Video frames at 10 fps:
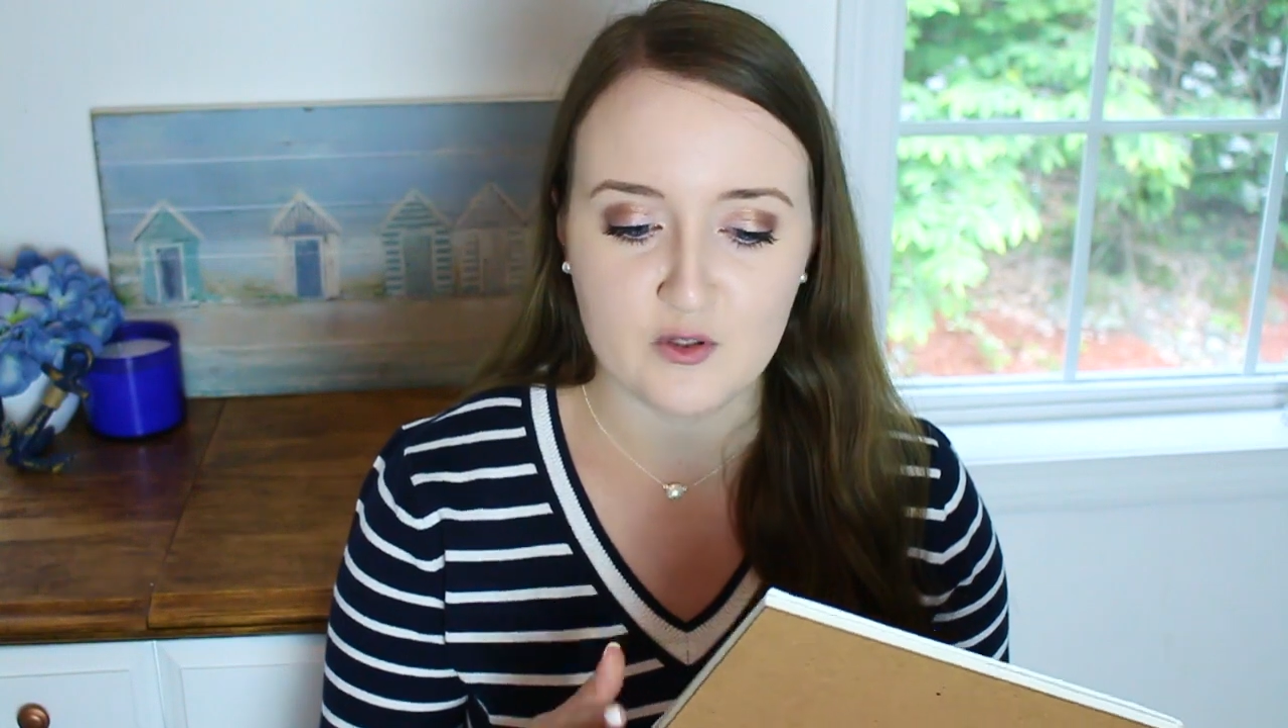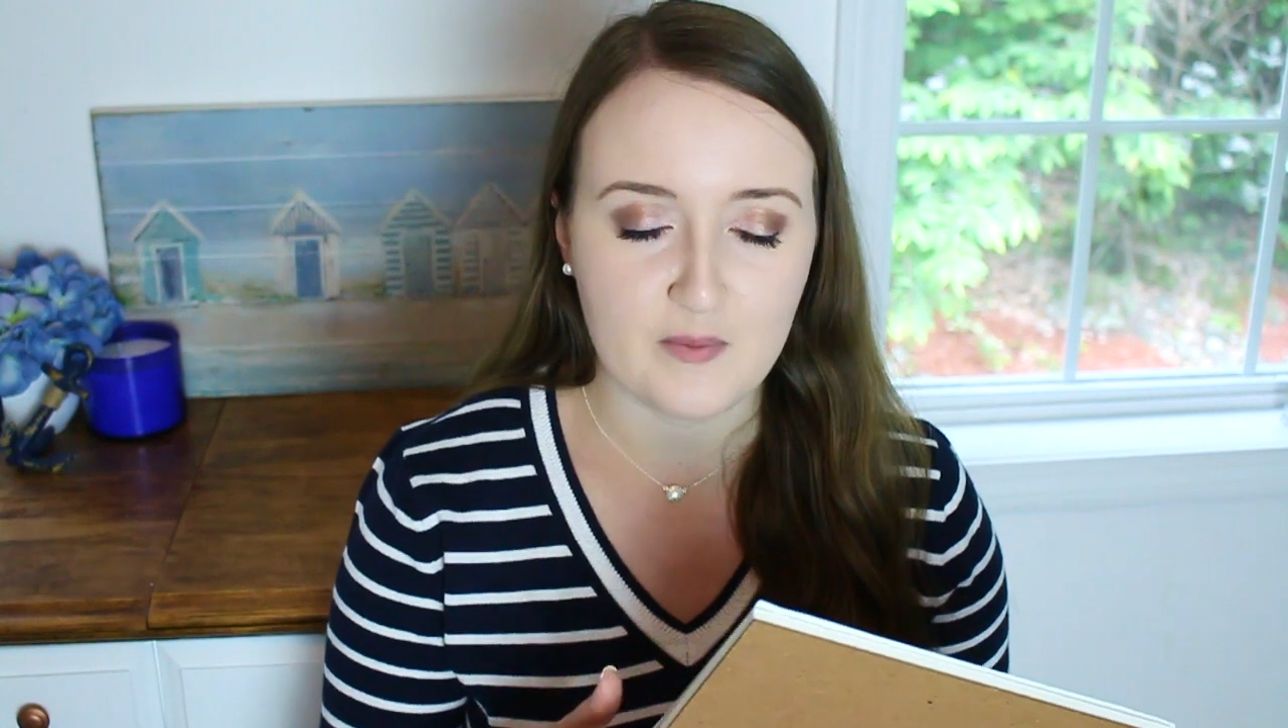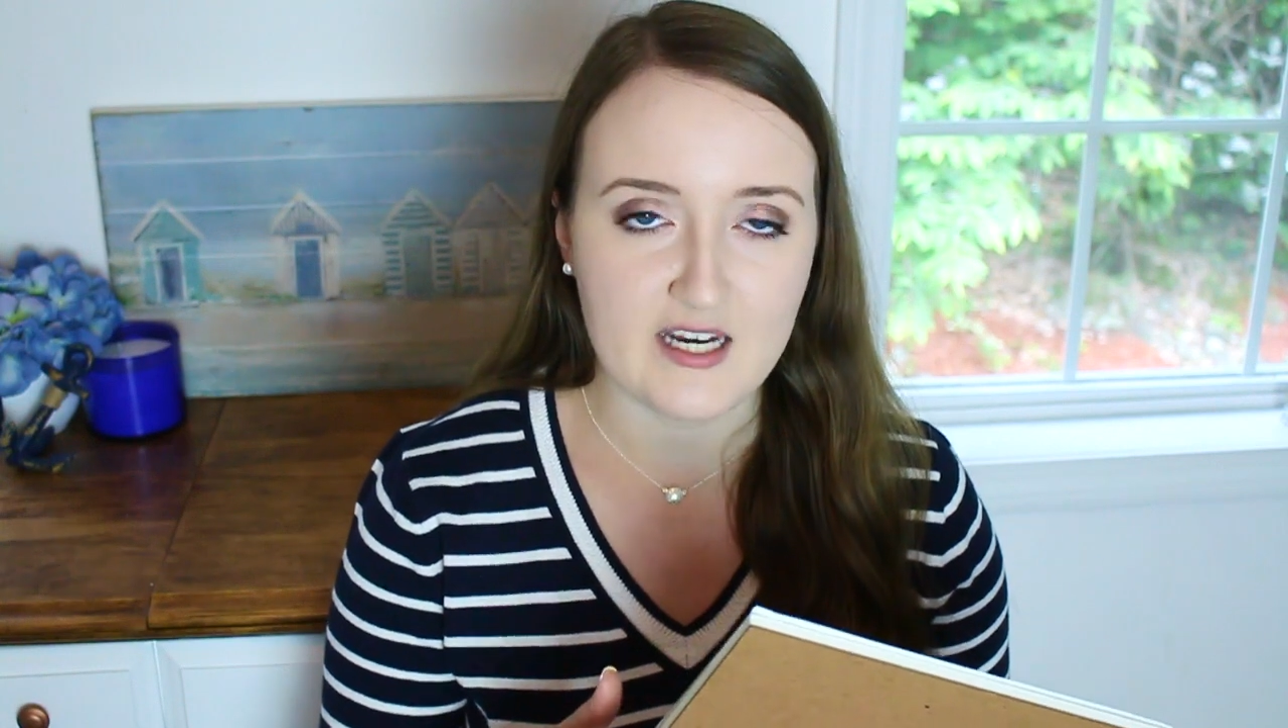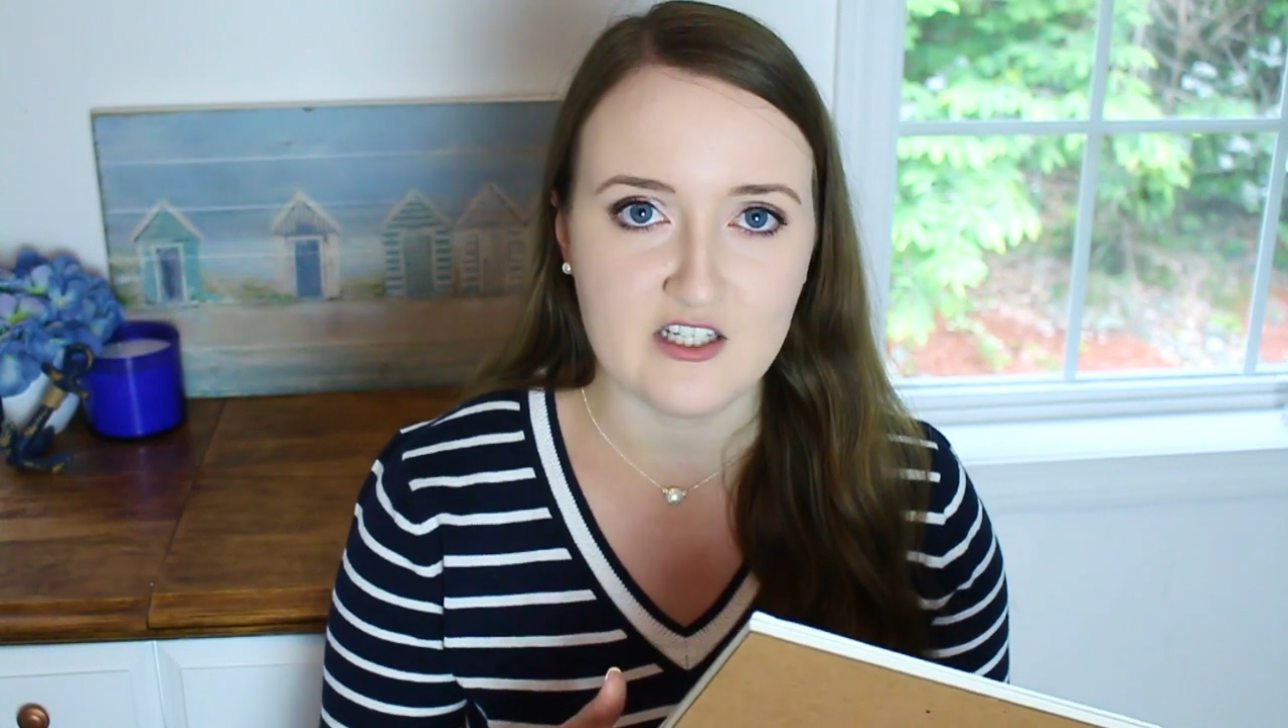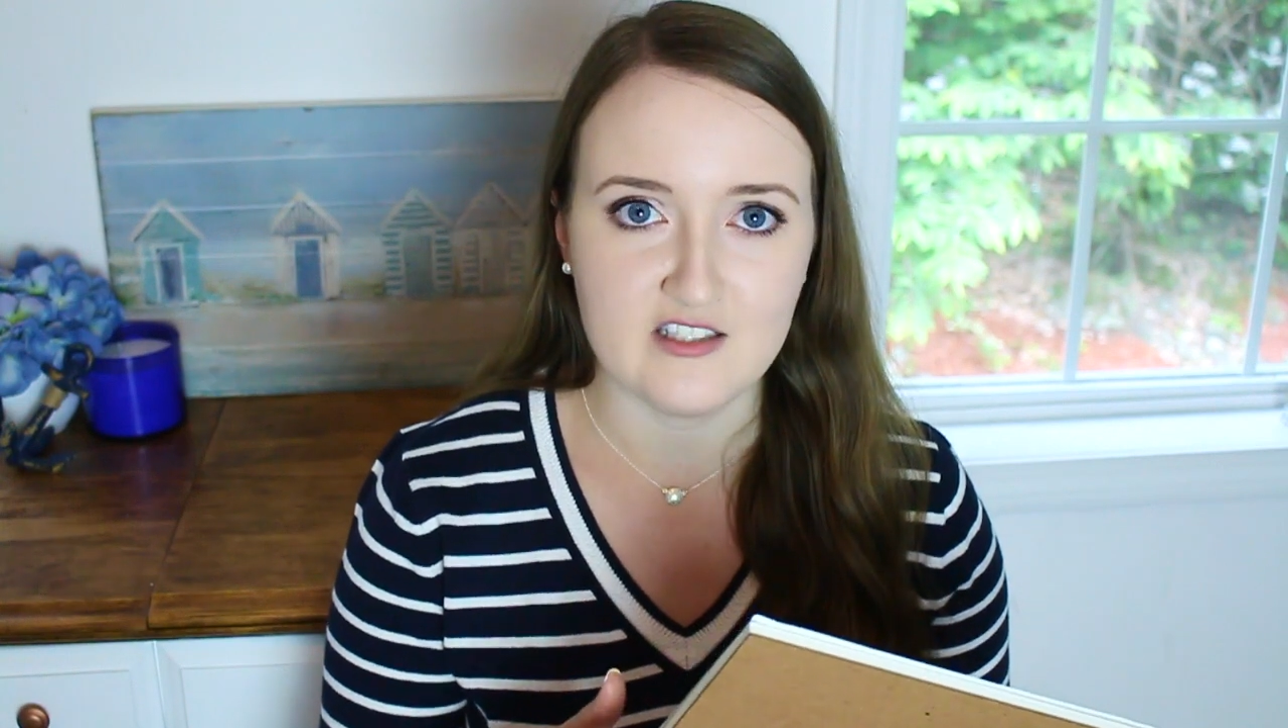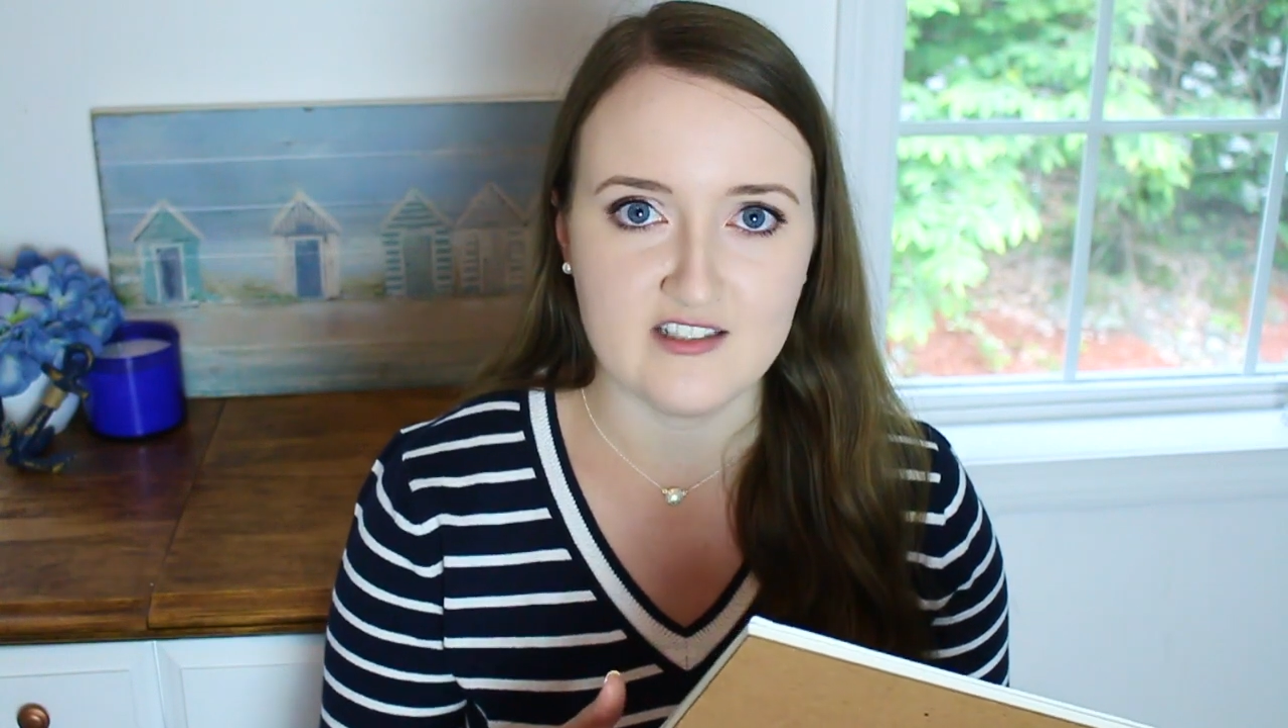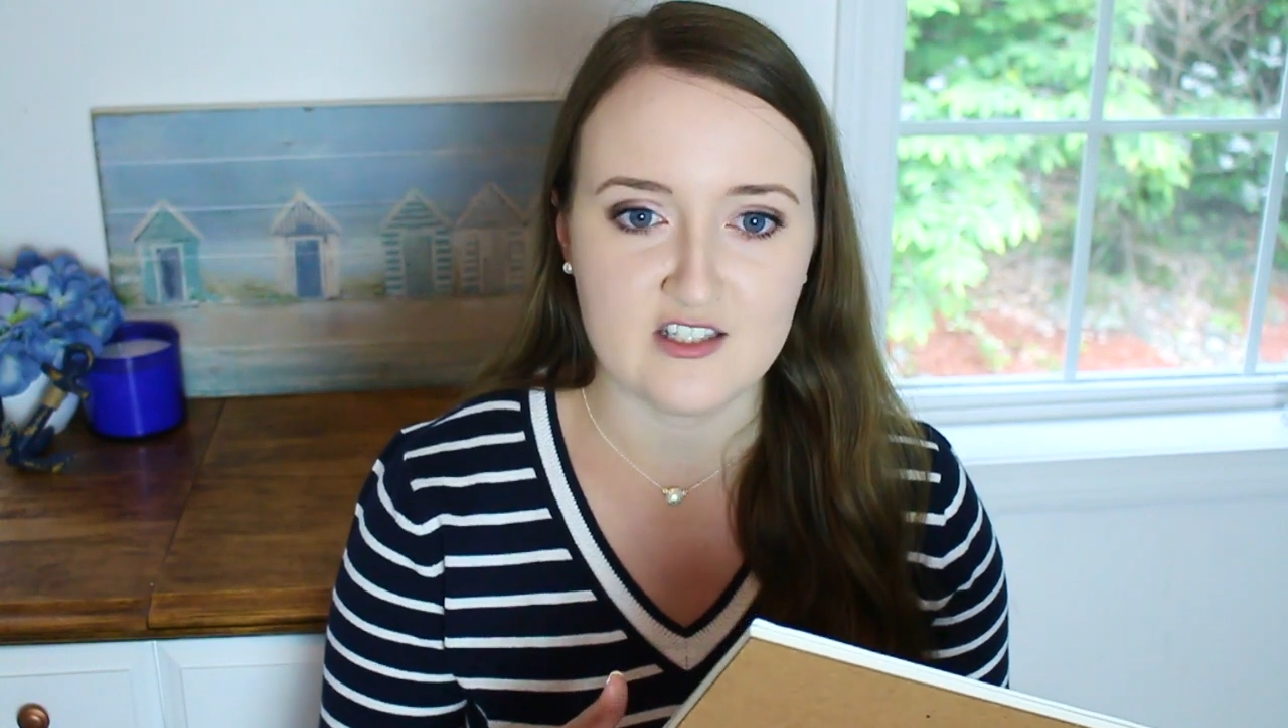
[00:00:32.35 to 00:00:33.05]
the pages